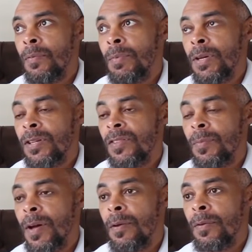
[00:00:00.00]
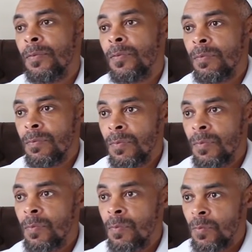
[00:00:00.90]
because of my
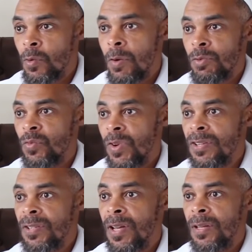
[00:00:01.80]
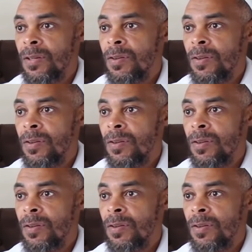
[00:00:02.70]
where I was raised at,